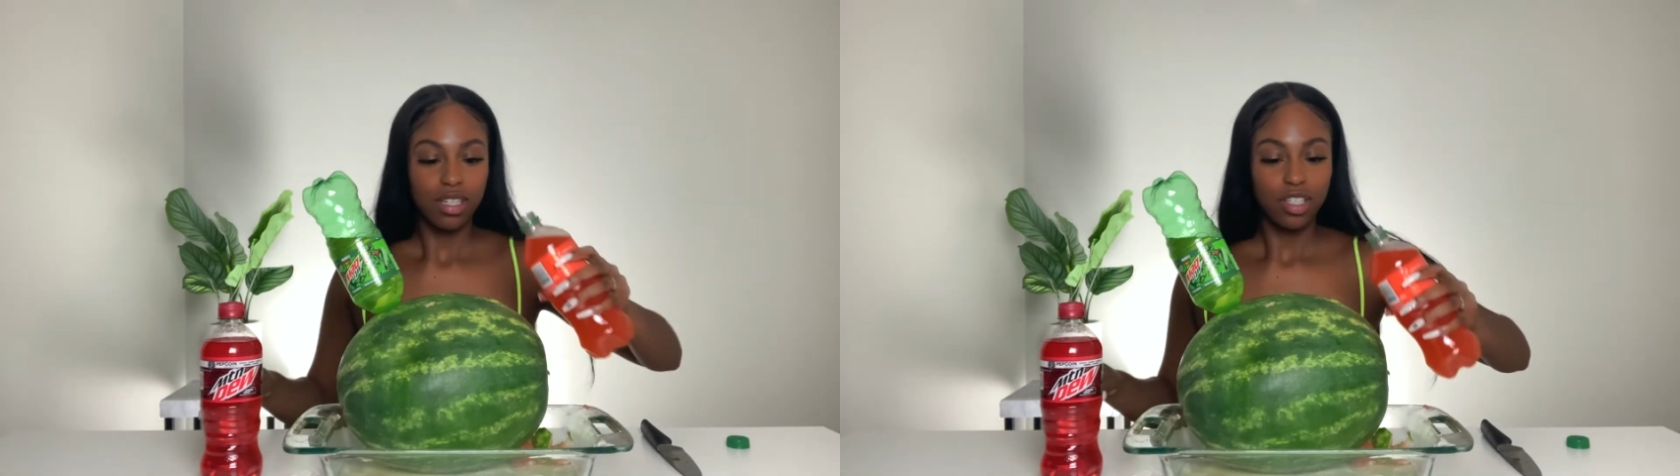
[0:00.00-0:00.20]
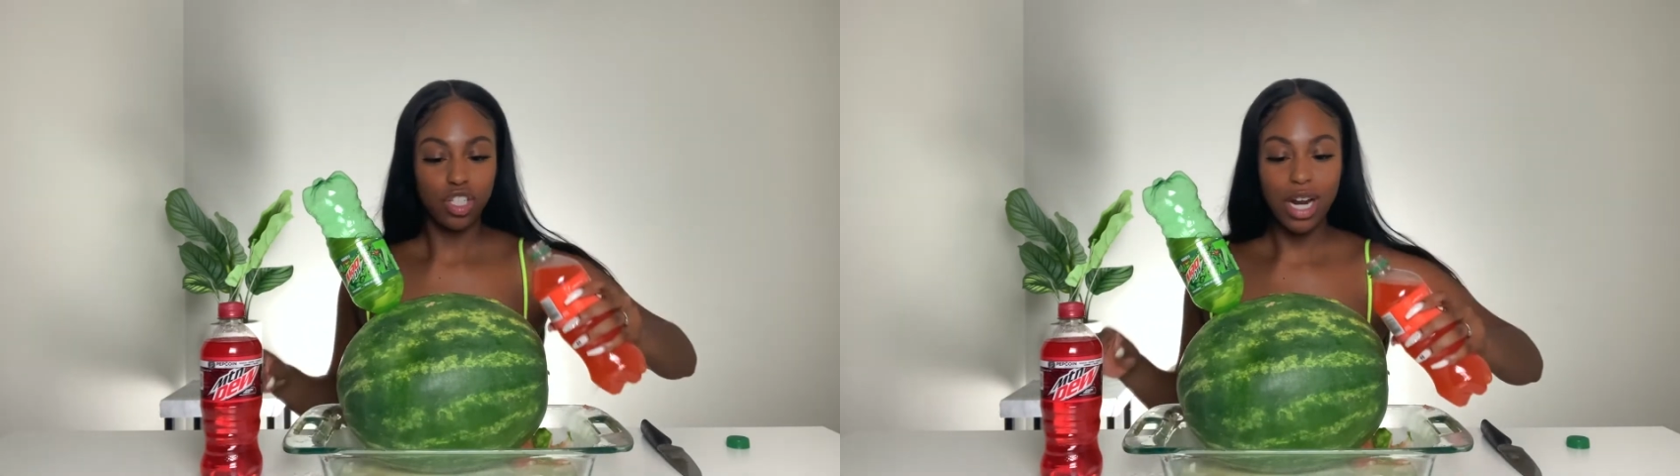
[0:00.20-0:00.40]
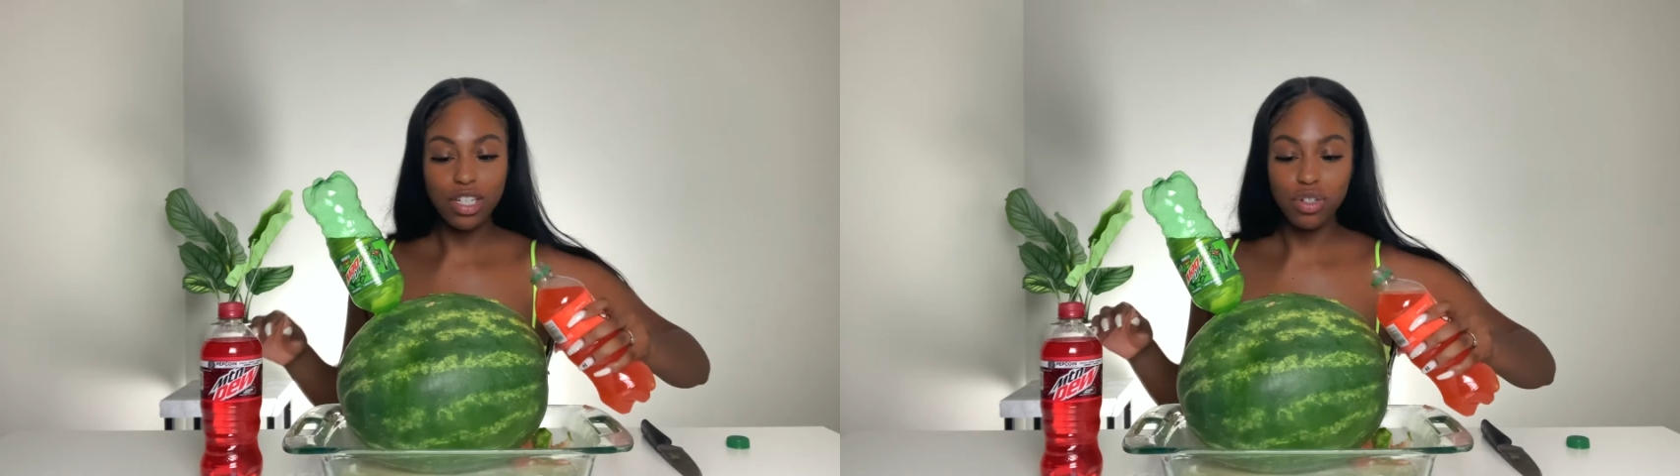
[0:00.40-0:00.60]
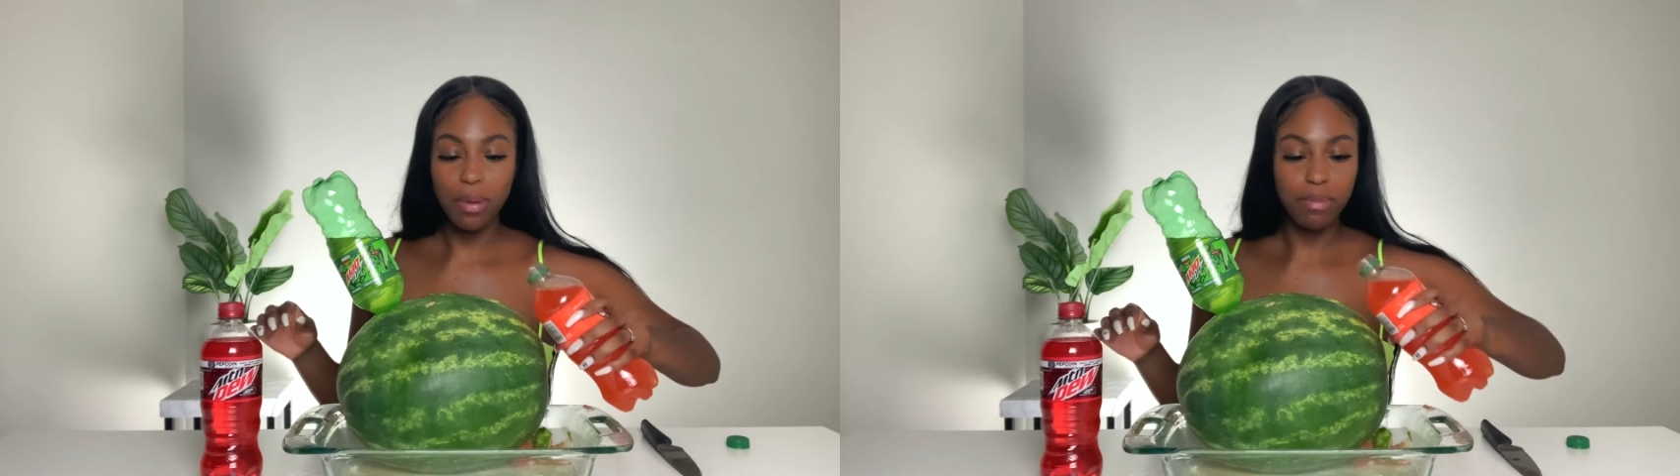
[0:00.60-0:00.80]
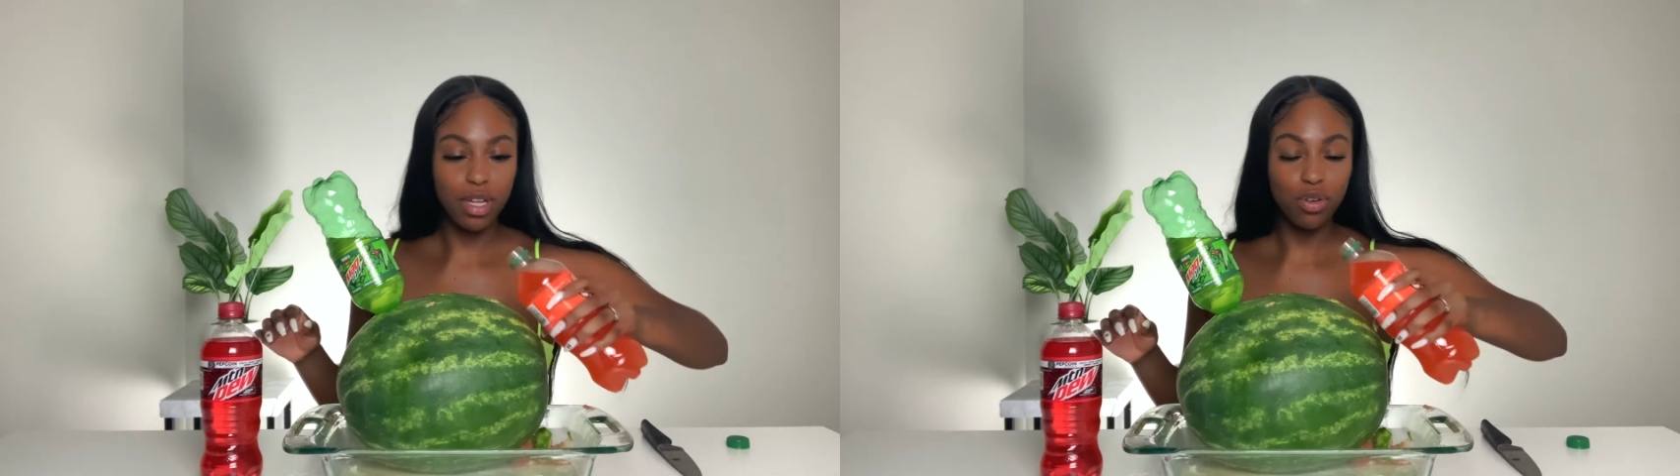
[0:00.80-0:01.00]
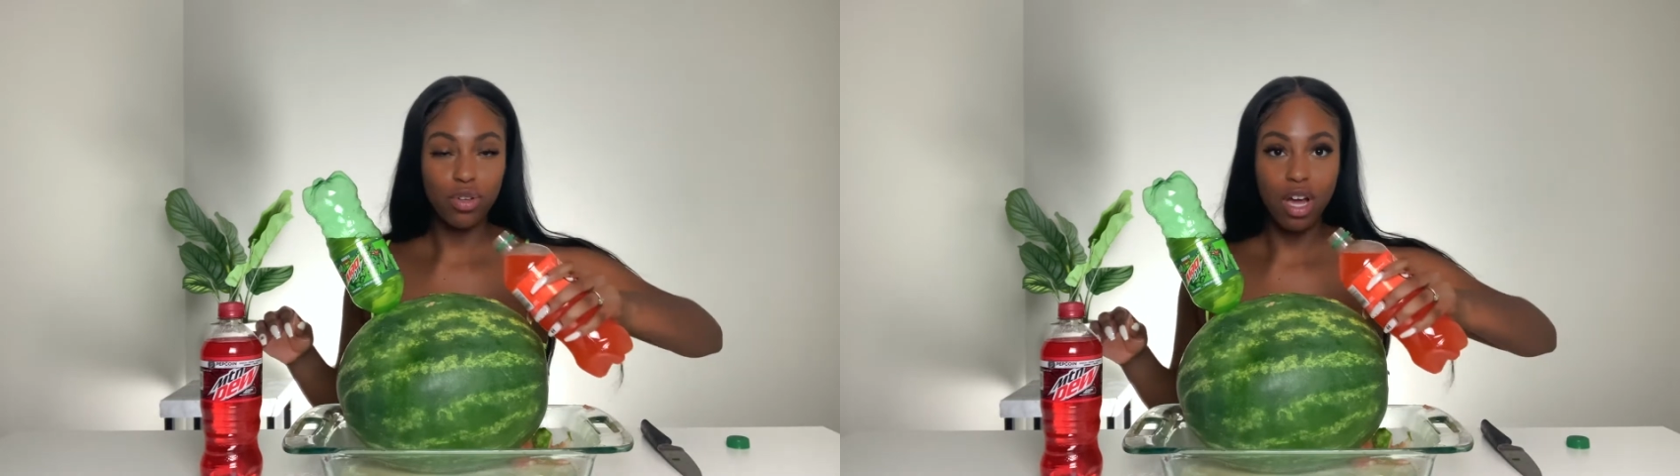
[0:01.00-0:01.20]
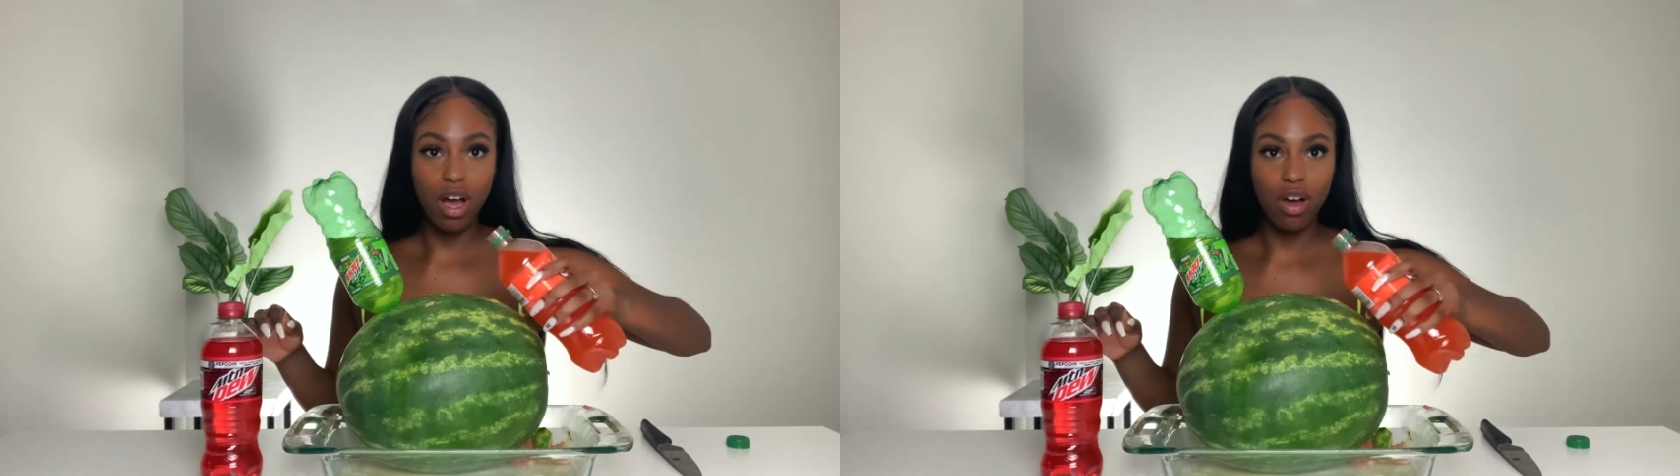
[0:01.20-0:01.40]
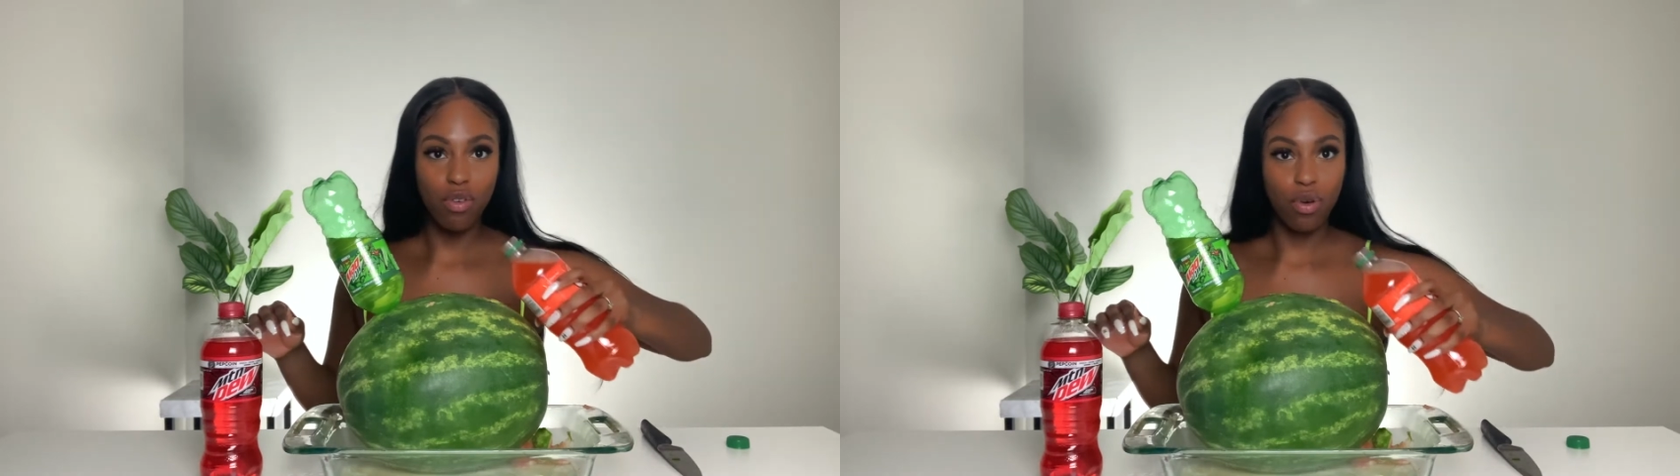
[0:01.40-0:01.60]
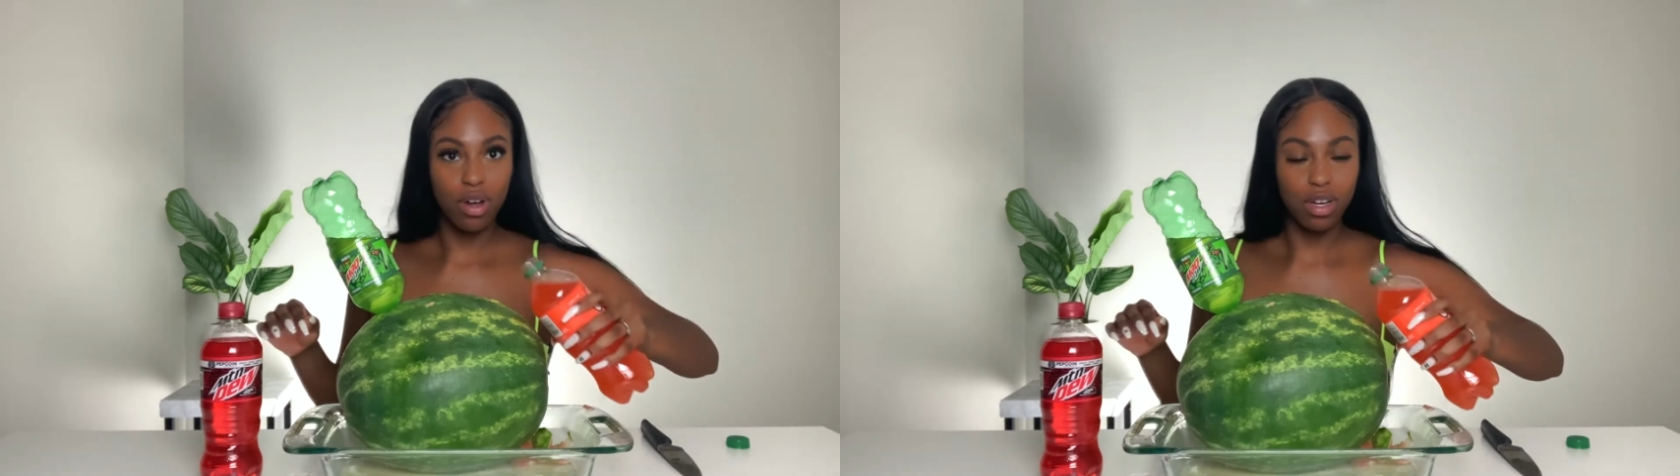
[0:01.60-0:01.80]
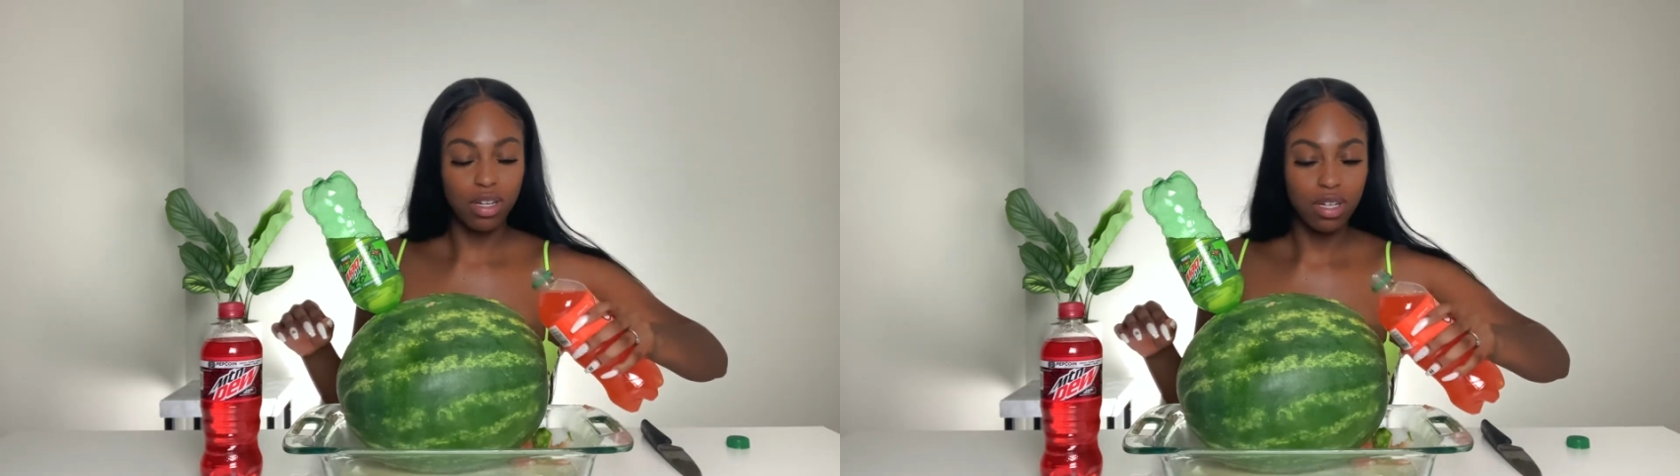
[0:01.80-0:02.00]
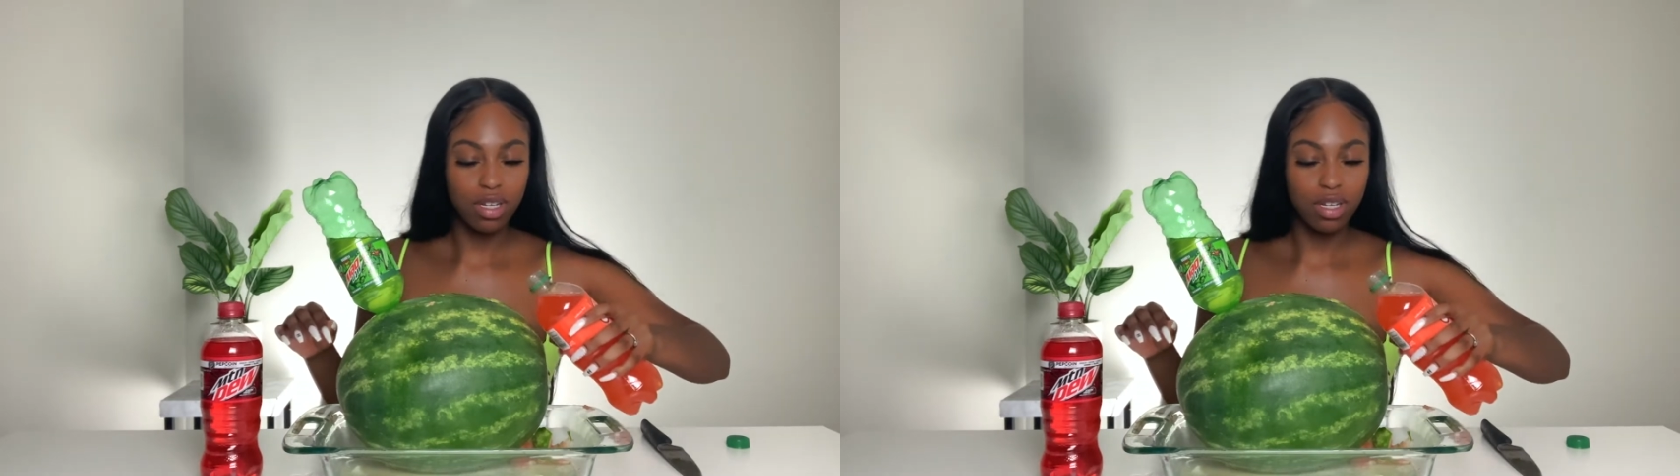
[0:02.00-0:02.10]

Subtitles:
Should I do the middle, y'all, or